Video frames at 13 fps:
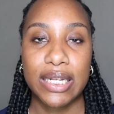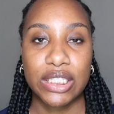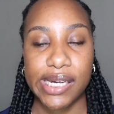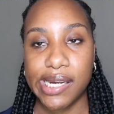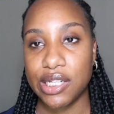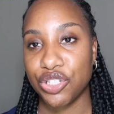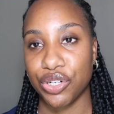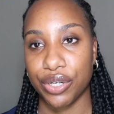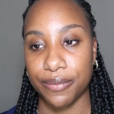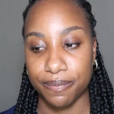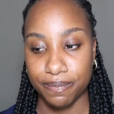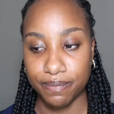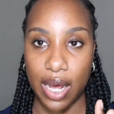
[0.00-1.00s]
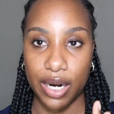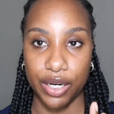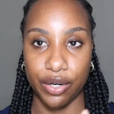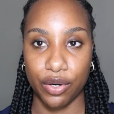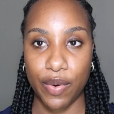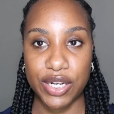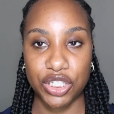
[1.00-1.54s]
to answer a lot of
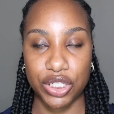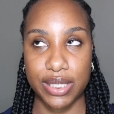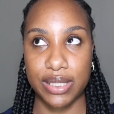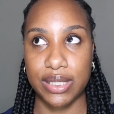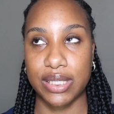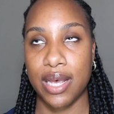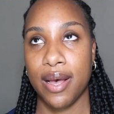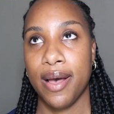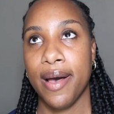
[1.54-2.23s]
your questions.